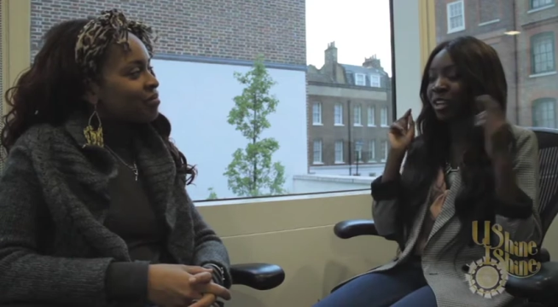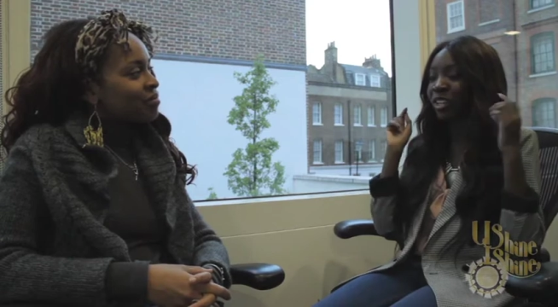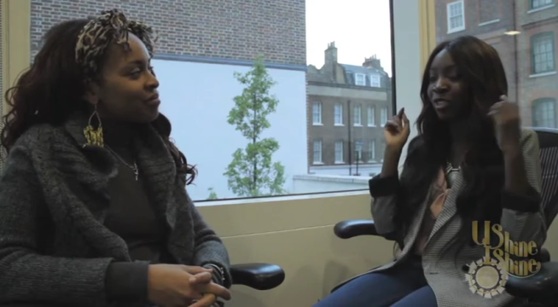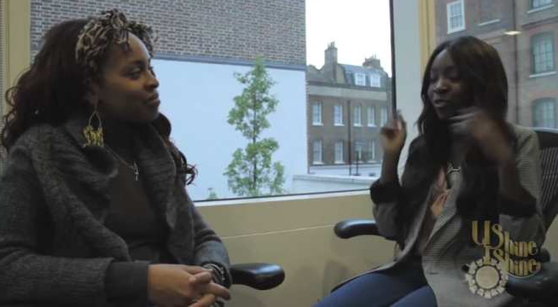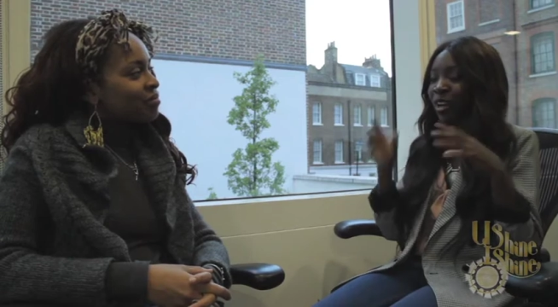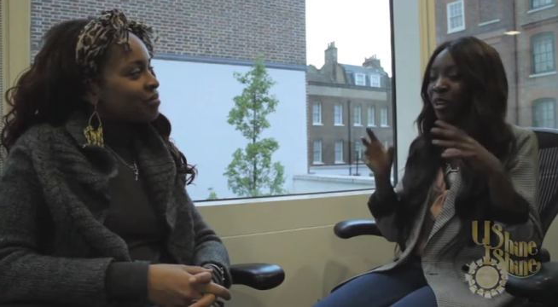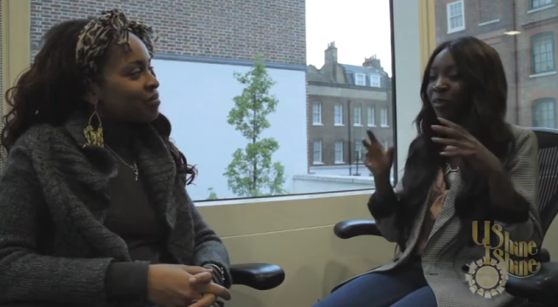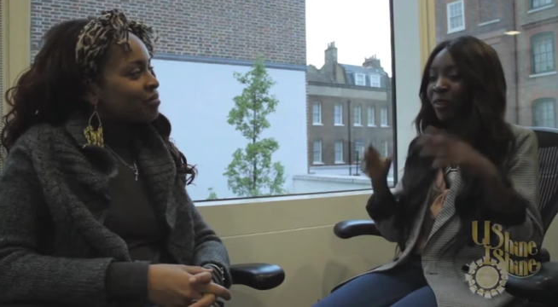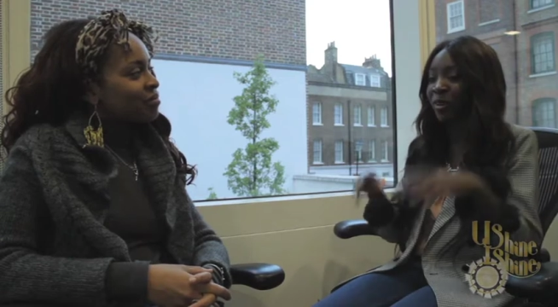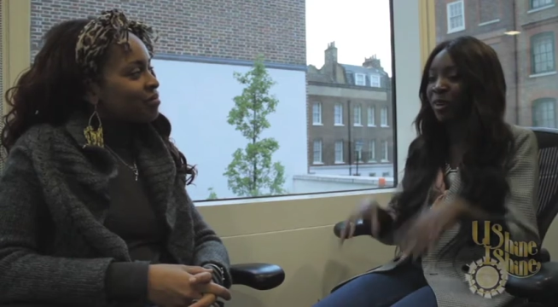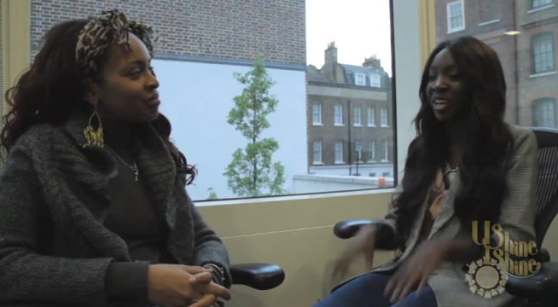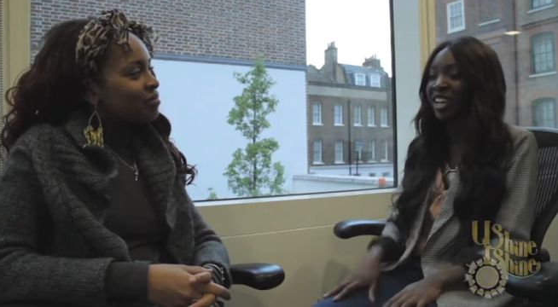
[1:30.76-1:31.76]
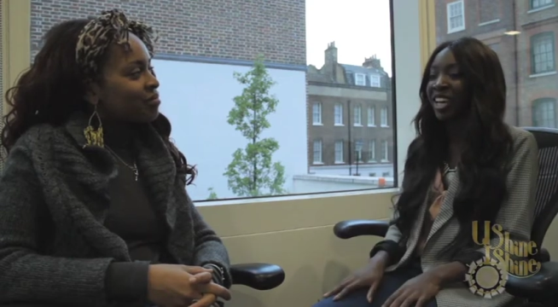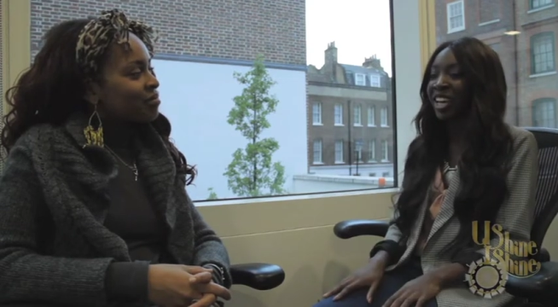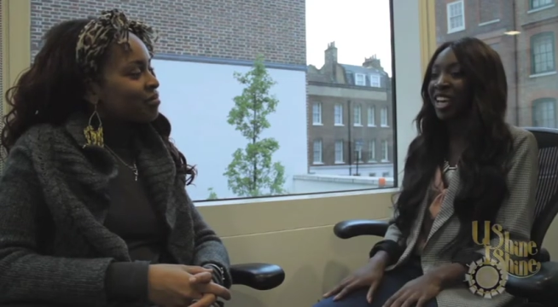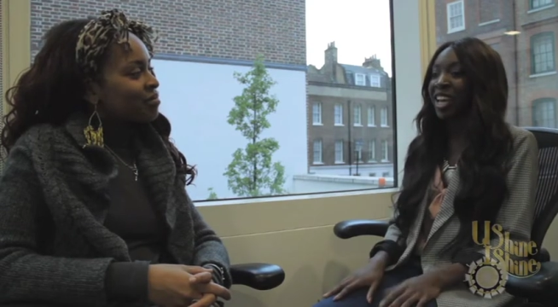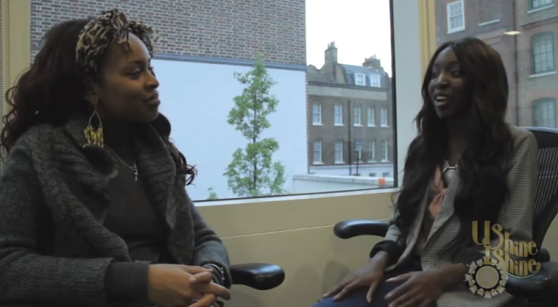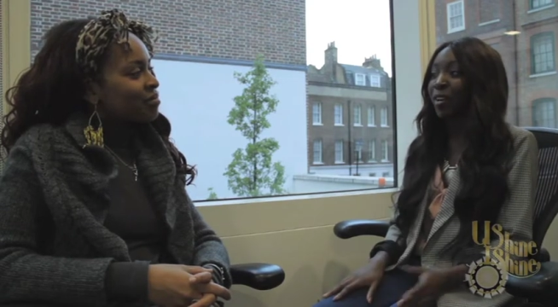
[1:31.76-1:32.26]
Speaker 1: can just rant about it.
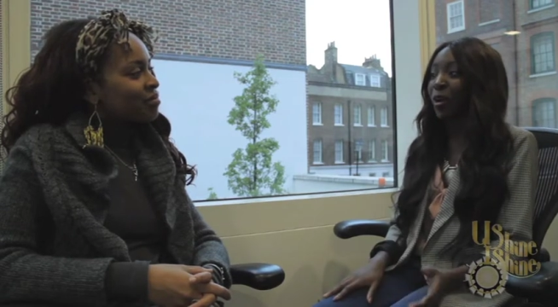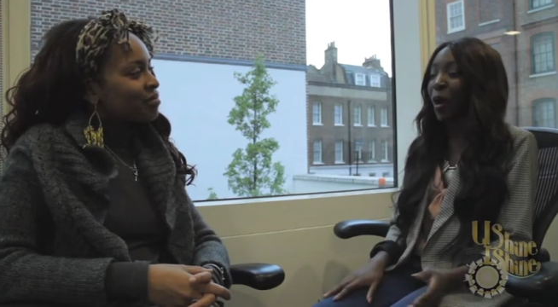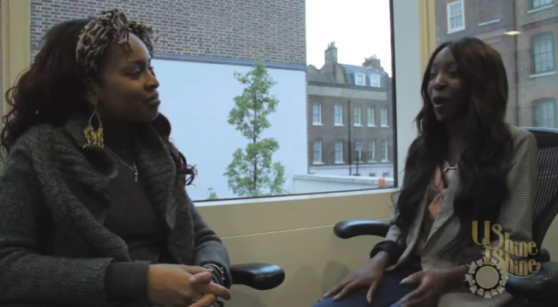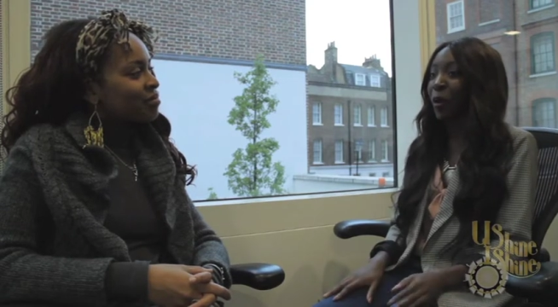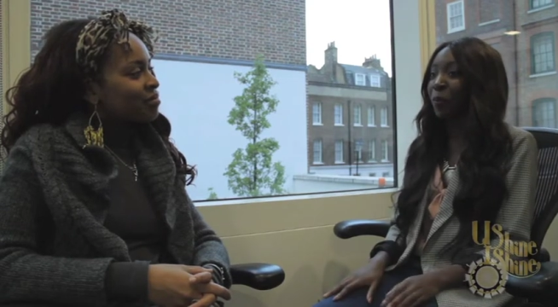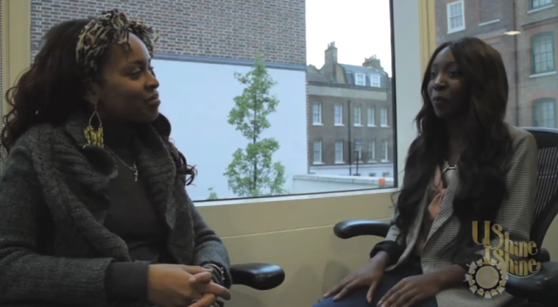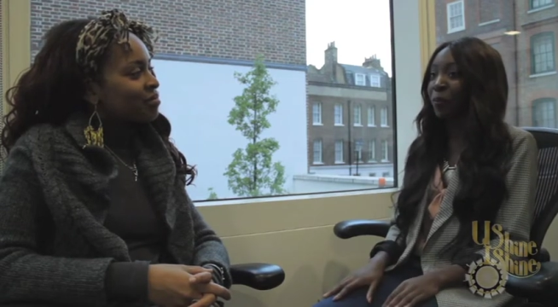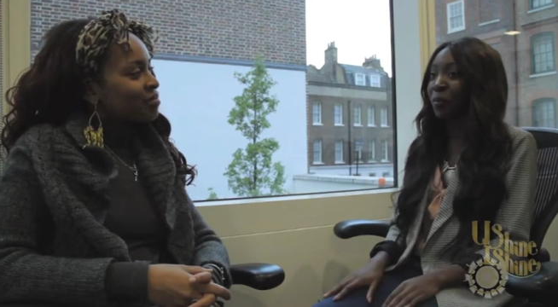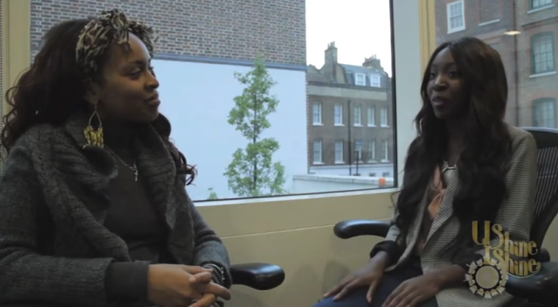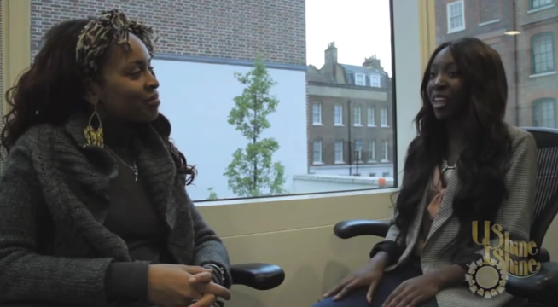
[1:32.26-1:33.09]
Mm-hmm. I got home